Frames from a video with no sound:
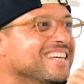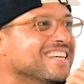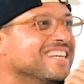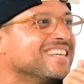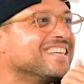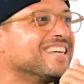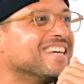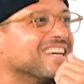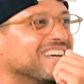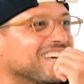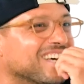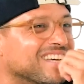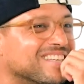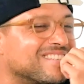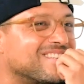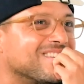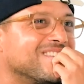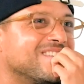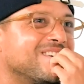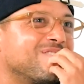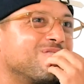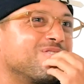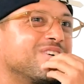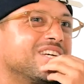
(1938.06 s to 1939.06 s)
Yeah, so
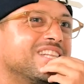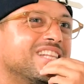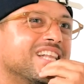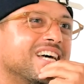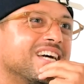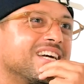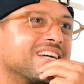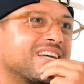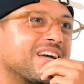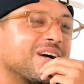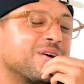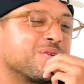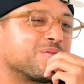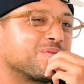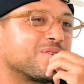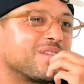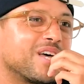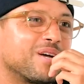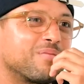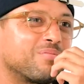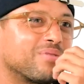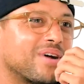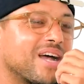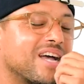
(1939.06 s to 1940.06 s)
then I was with
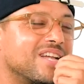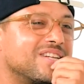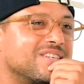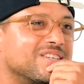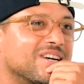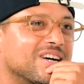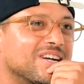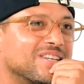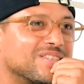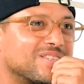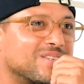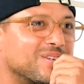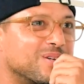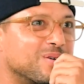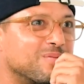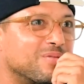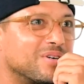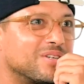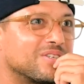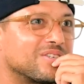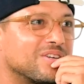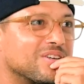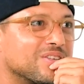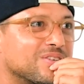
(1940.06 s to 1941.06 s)
like Brad Johnson and a
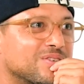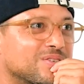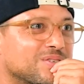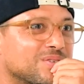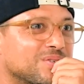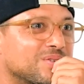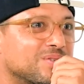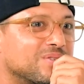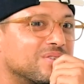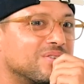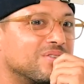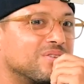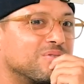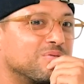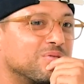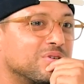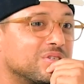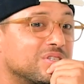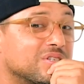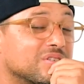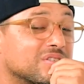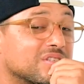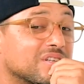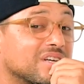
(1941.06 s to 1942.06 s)
bunch of other dudes, and then we
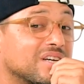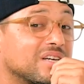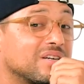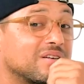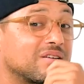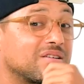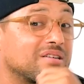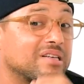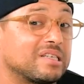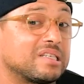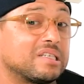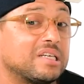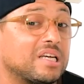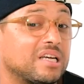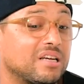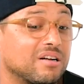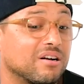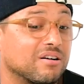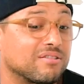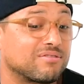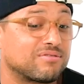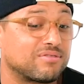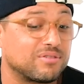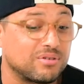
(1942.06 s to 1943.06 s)
just like ate
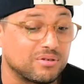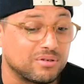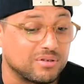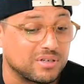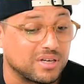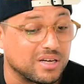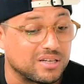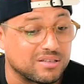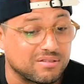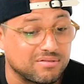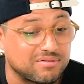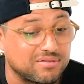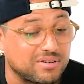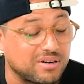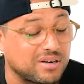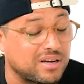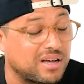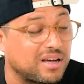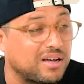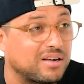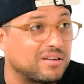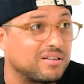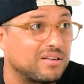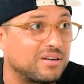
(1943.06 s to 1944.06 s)
our food and got the fuck
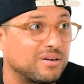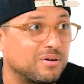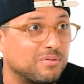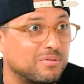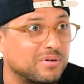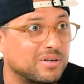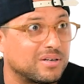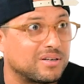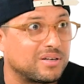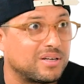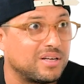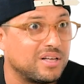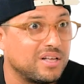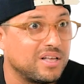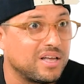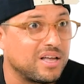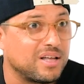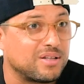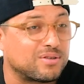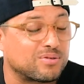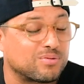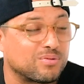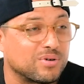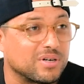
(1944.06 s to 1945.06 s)
out of there. But
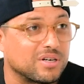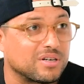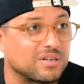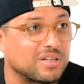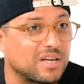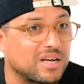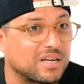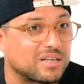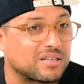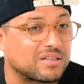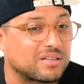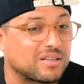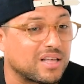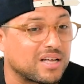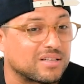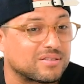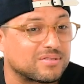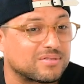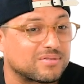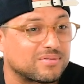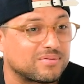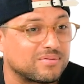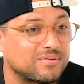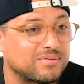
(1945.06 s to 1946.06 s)
it's weird, like
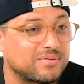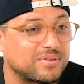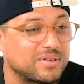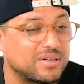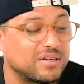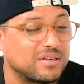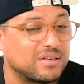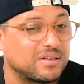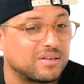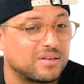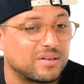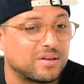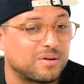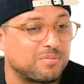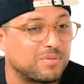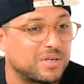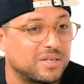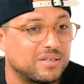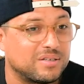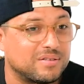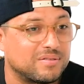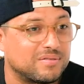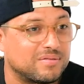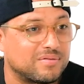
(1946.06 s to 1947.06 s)
I
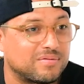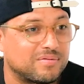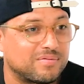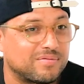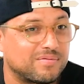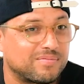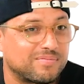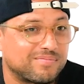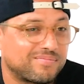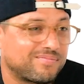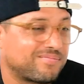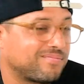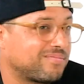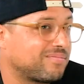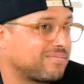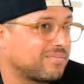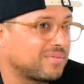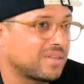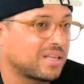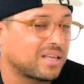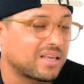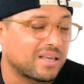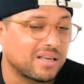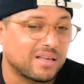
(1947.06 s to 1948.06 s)
mean,
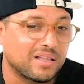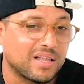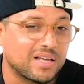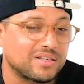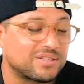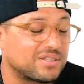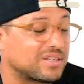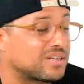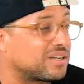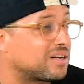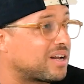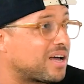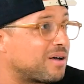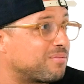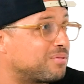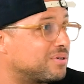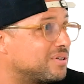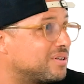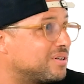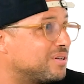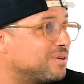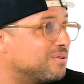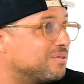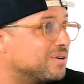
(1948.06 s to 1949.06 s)
that shit could happen
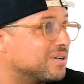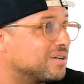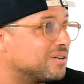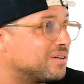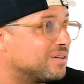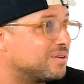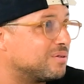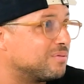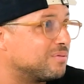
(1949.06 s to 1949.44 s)
anywhere in